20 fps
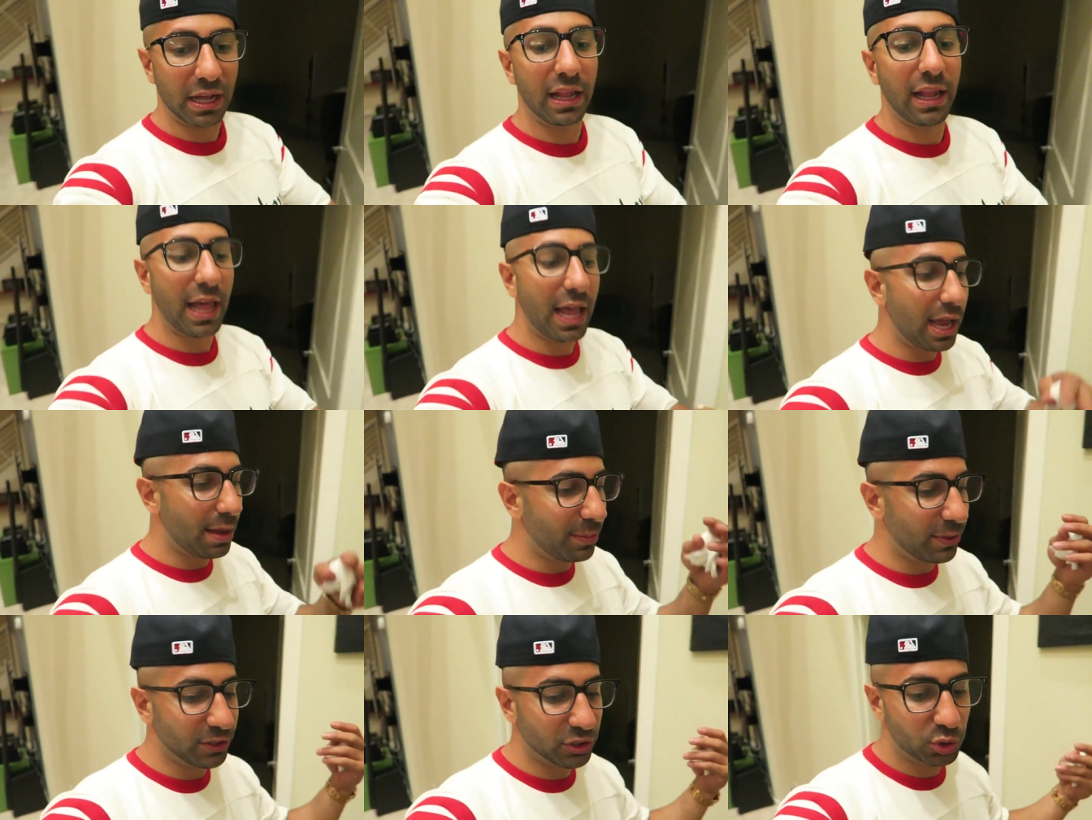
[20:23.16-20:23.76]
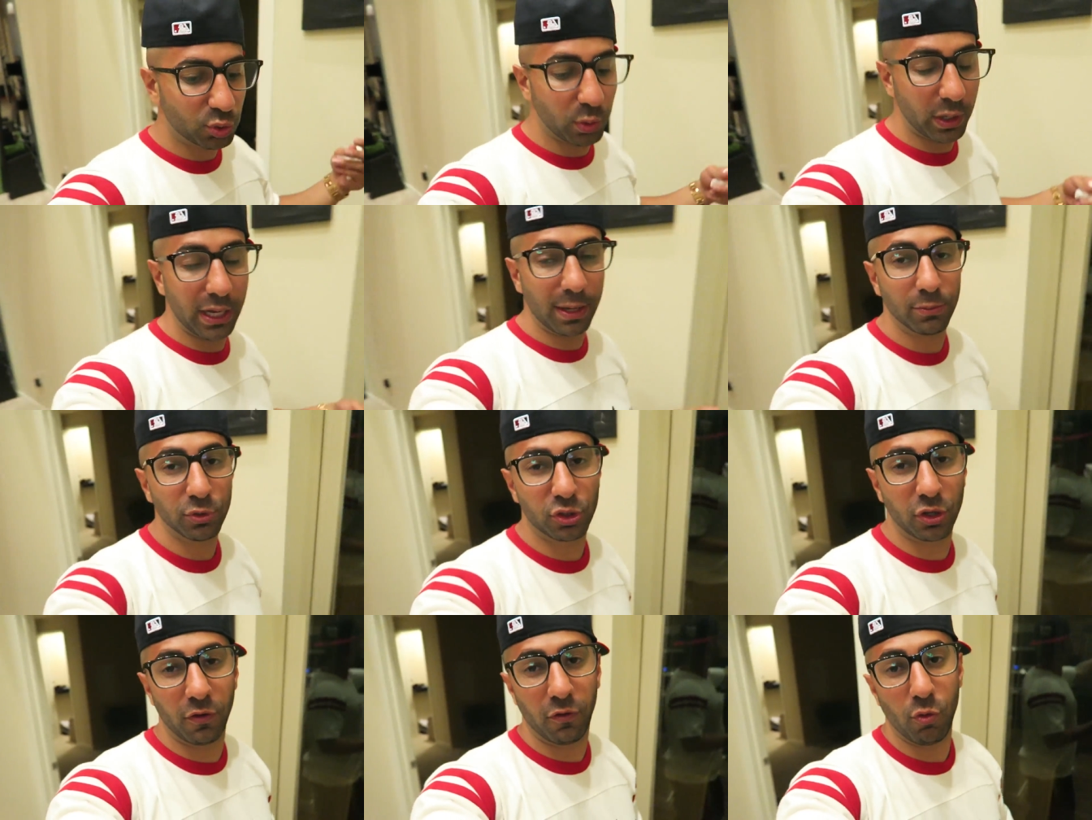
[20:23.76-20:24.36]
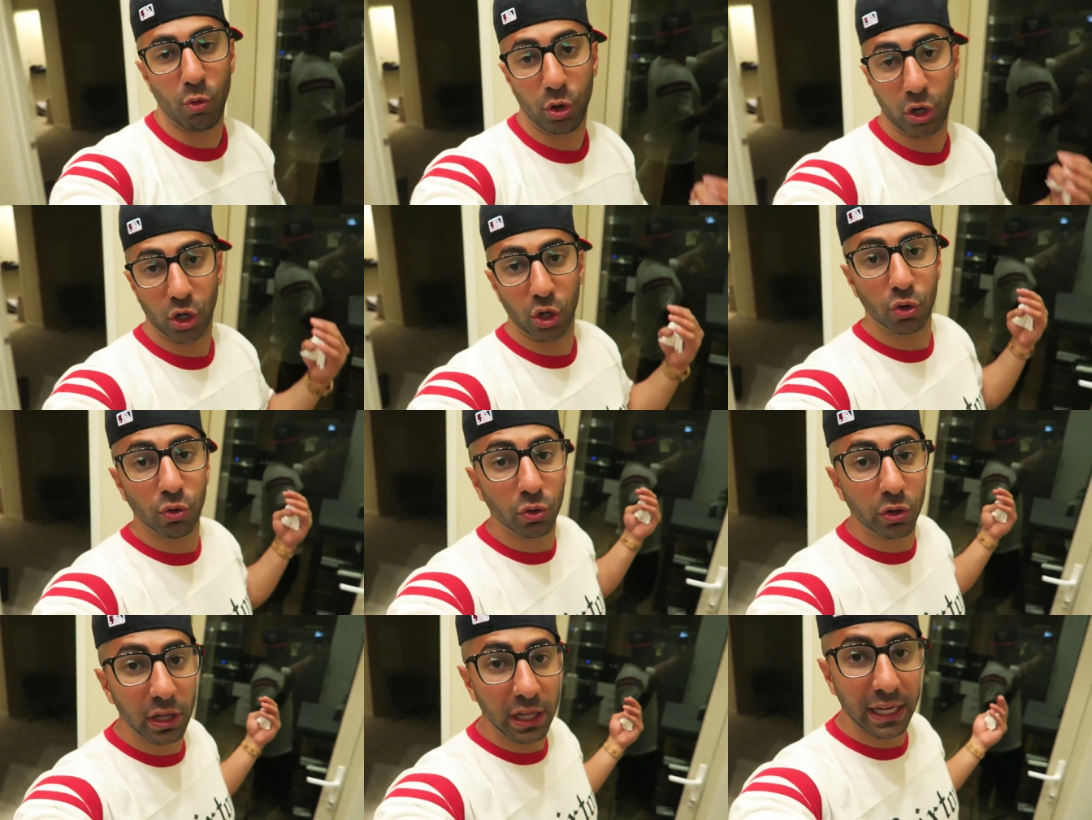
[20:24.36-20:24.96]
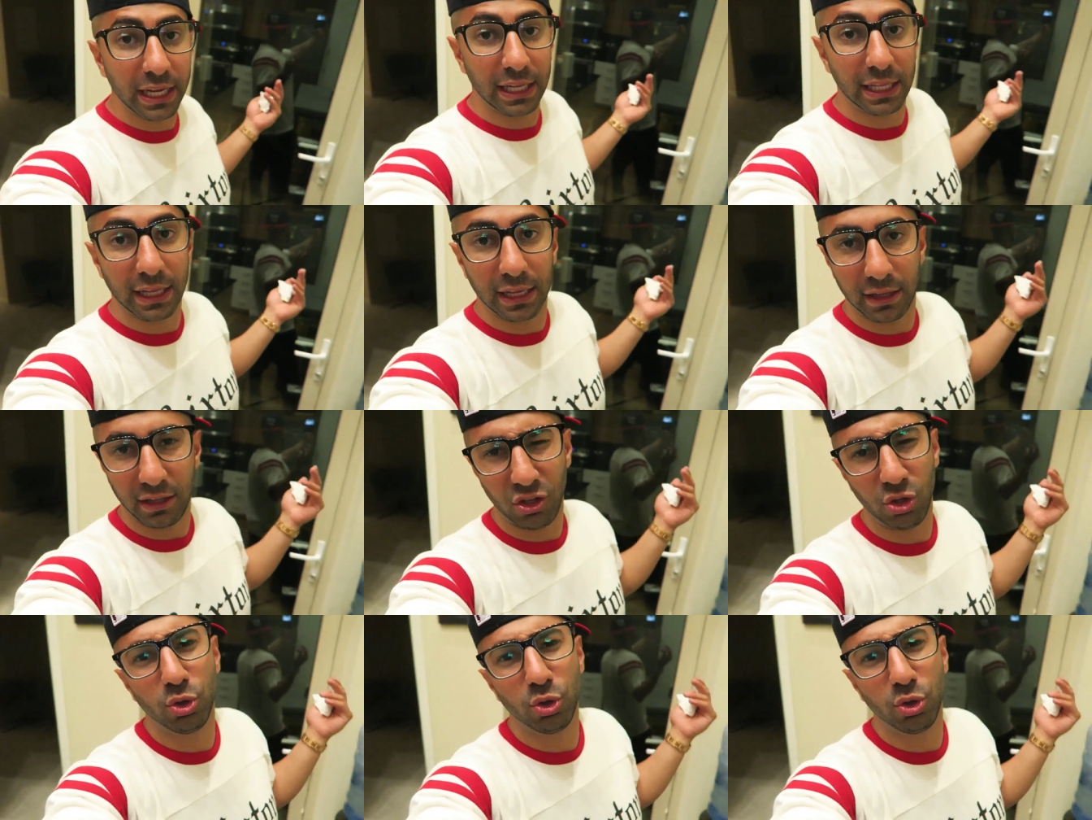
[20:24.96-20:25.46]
and climb and swim so if you want to google it uh,